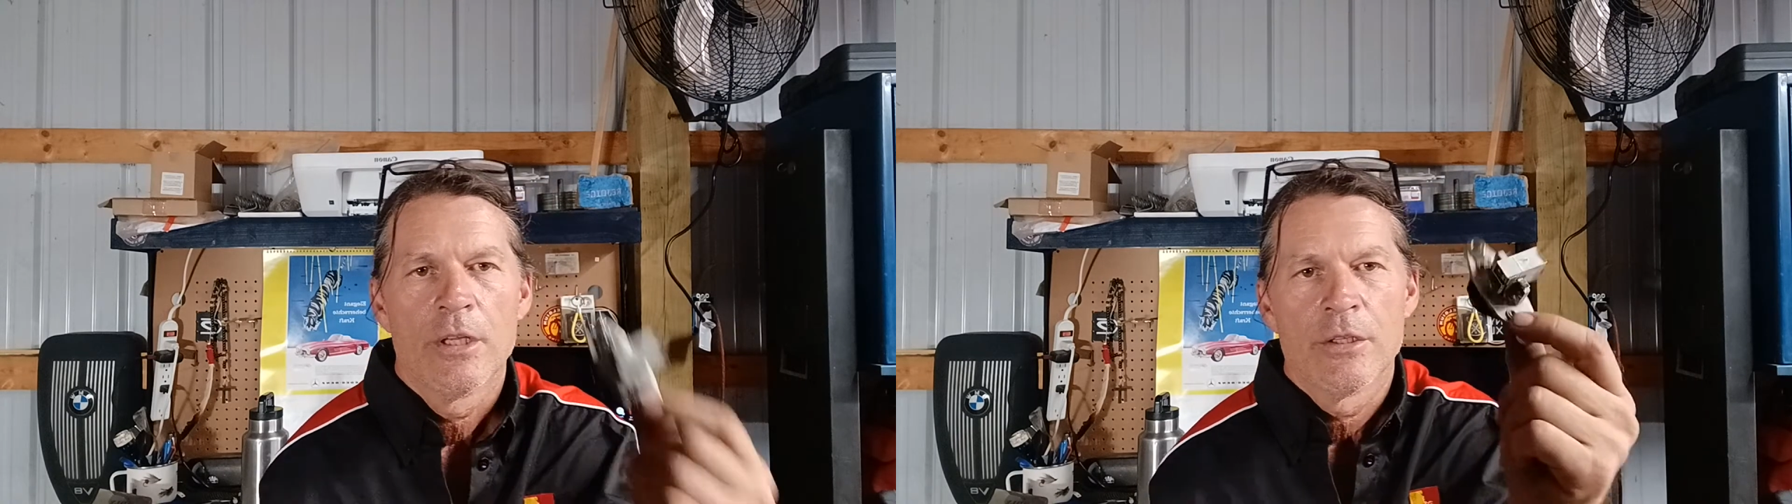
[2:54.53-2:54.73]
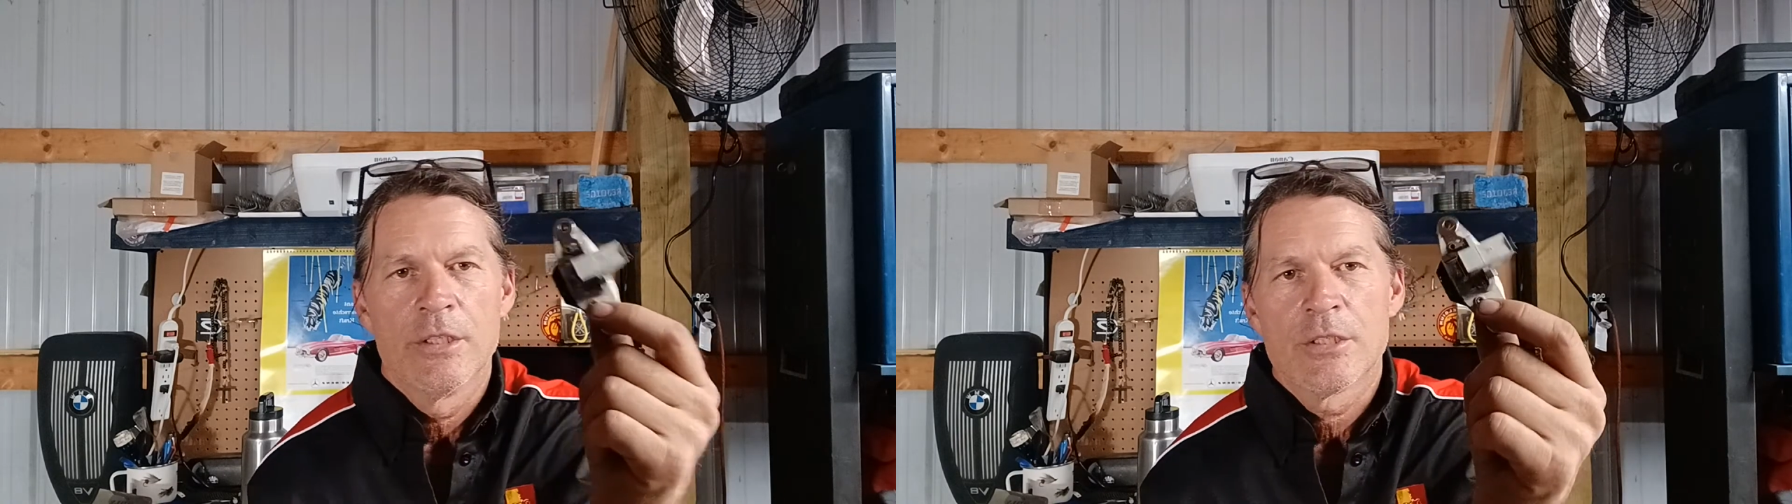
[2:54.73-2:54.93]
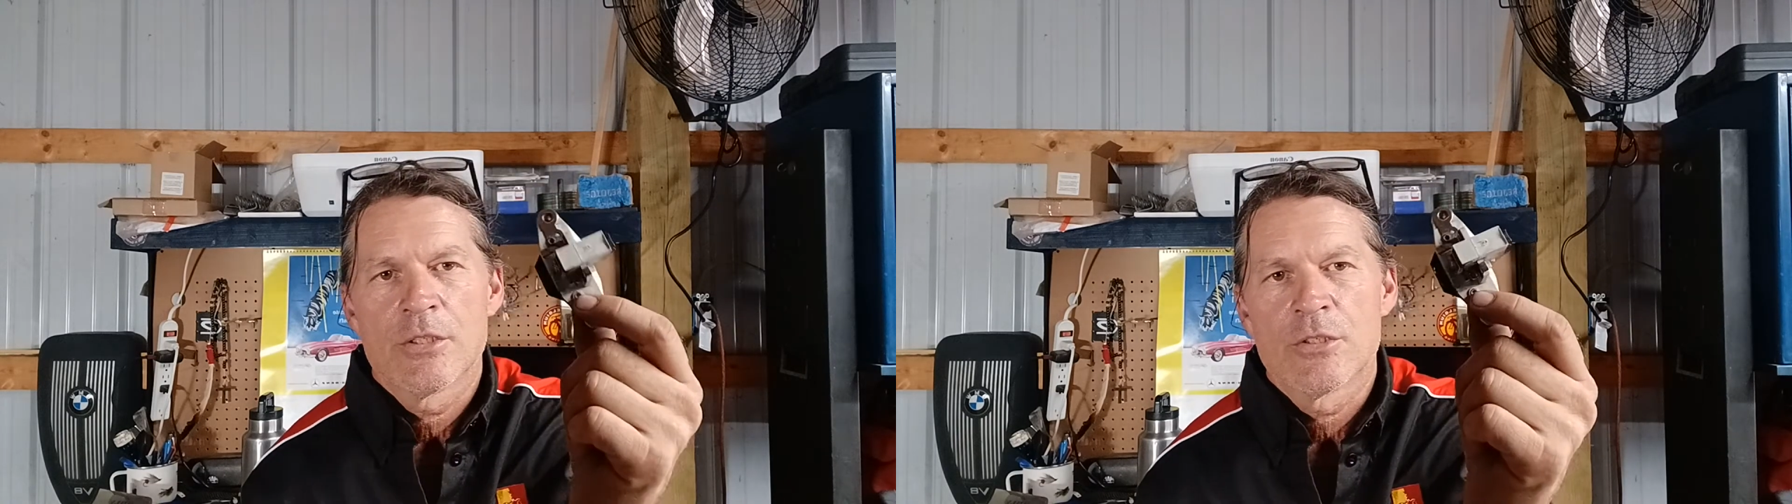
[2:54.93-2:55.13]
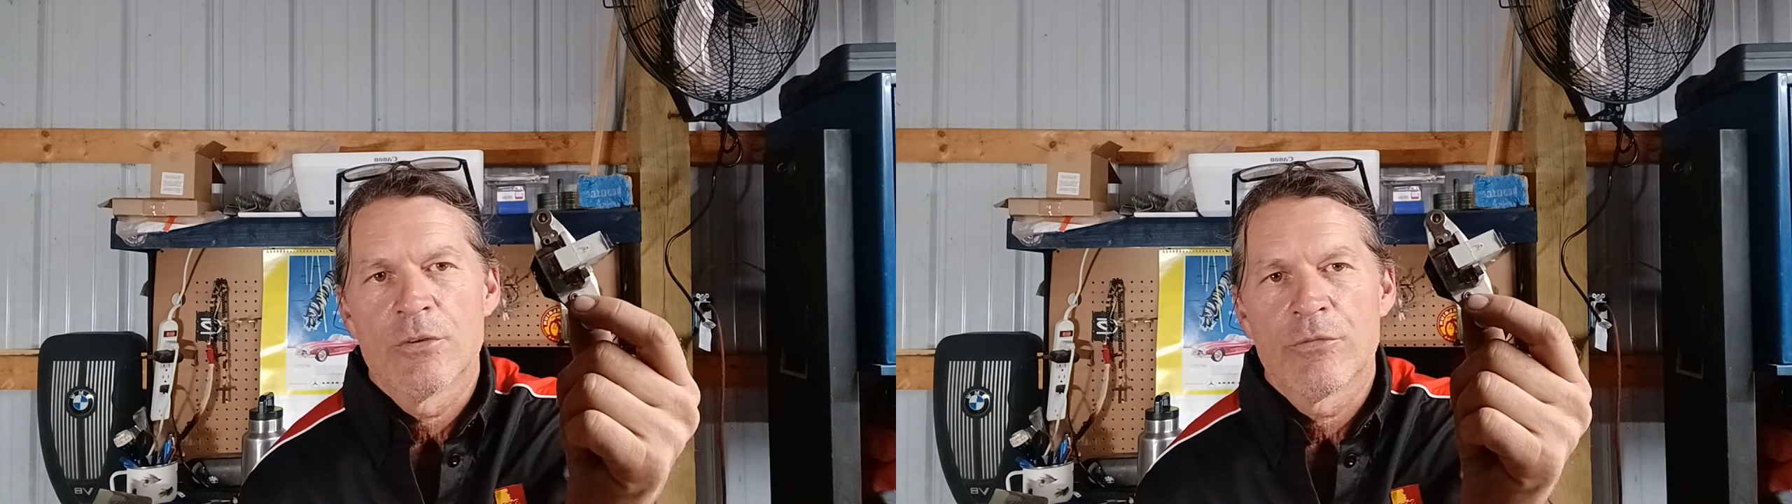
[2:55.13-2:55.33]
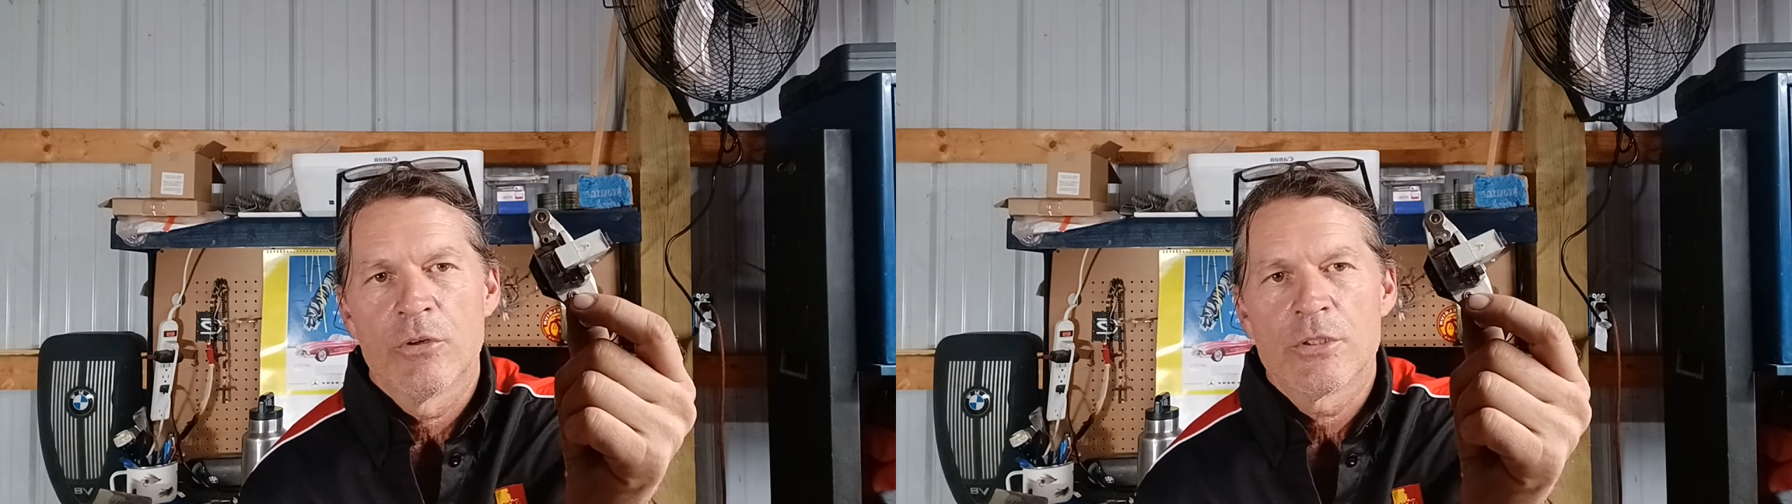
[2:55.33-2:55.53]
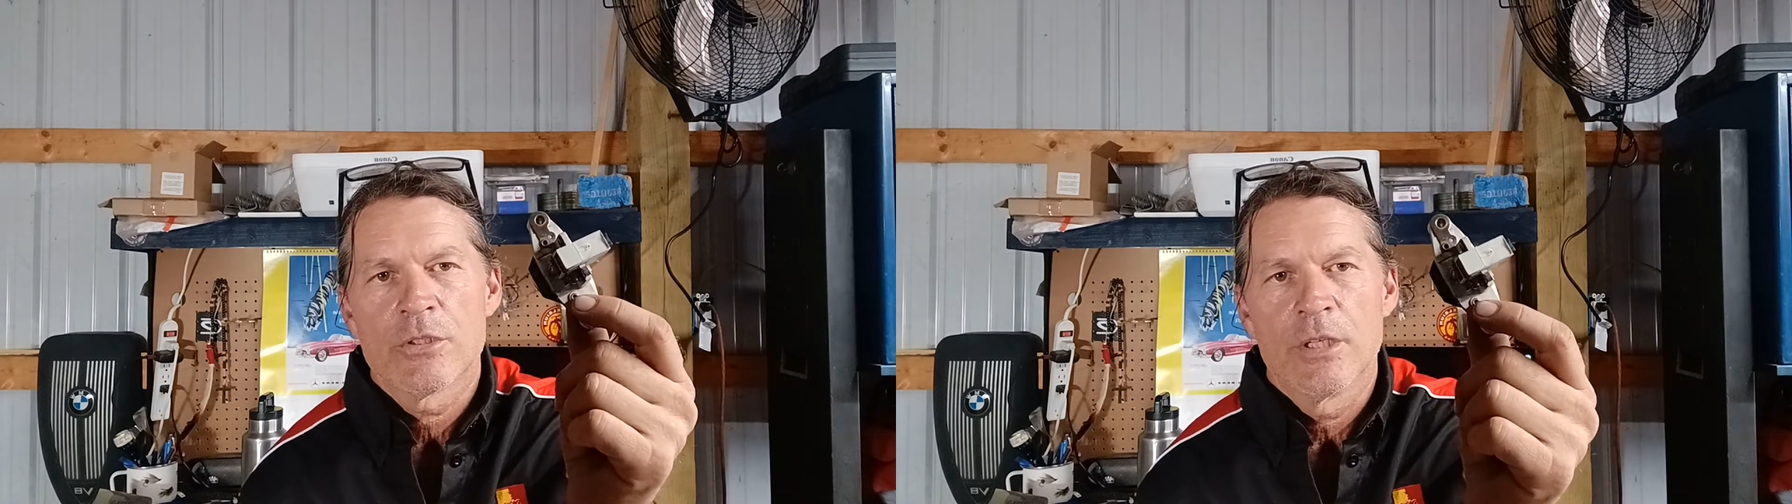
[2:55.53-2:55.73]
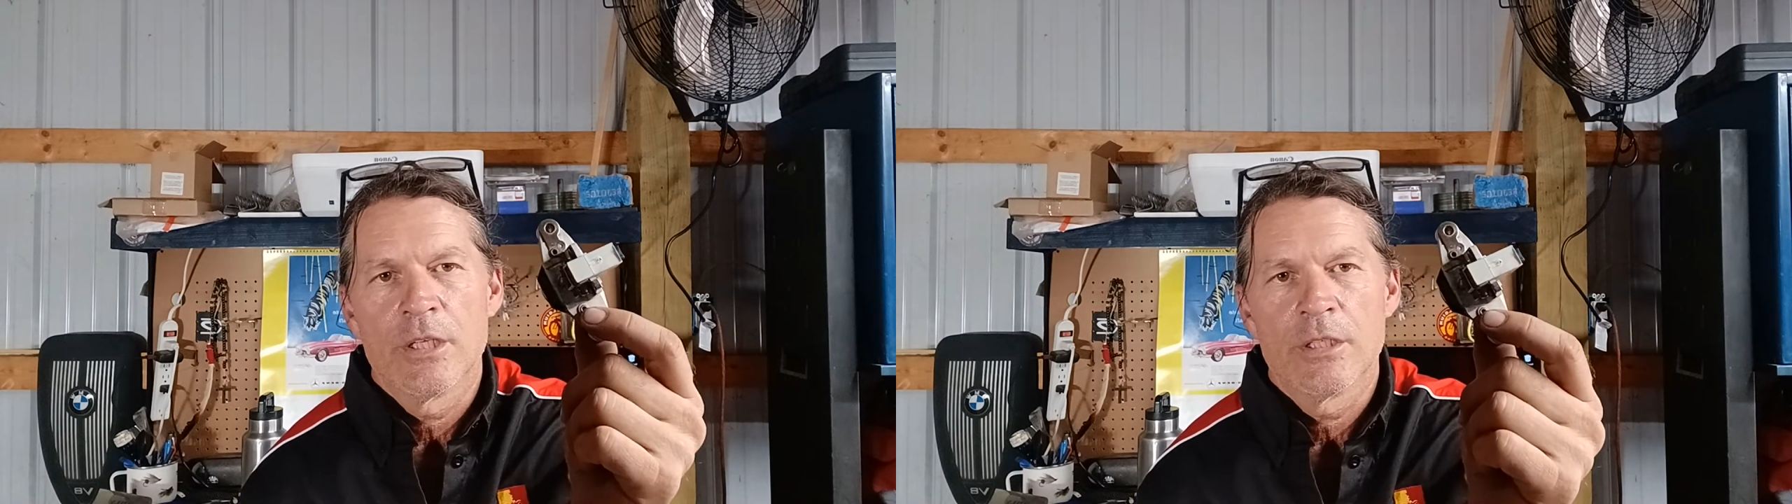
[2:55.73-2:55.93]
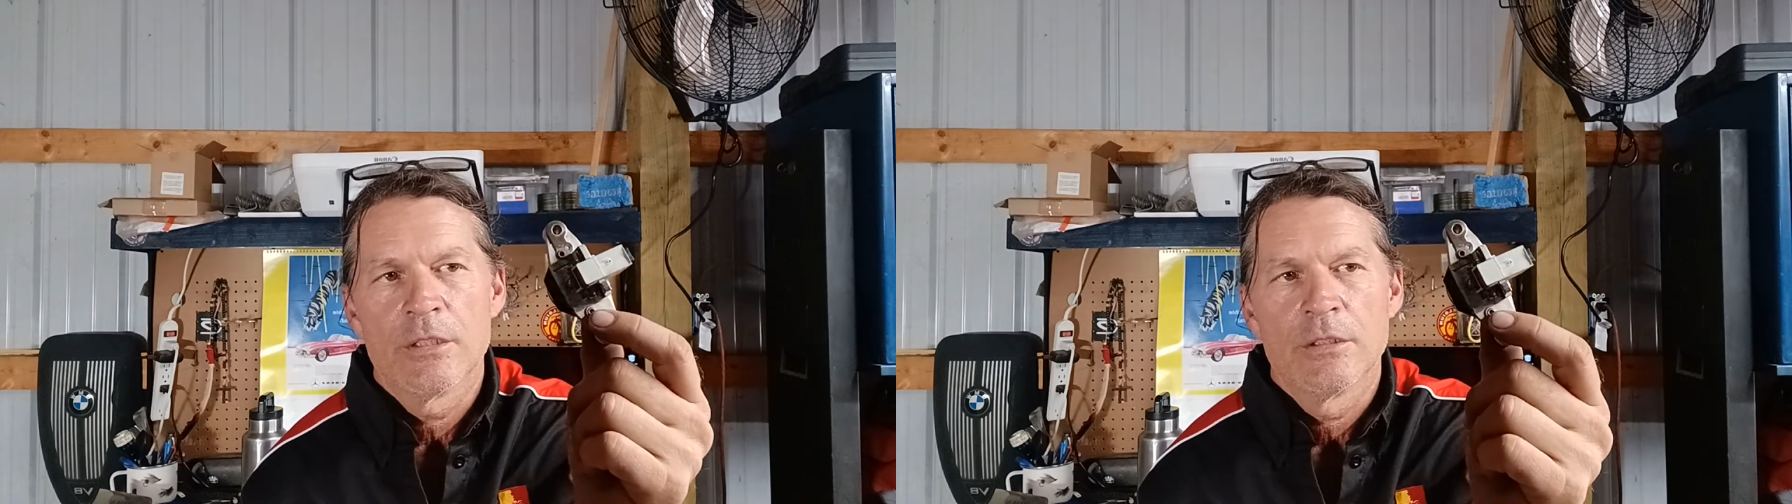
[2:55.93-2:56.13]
This is the first thing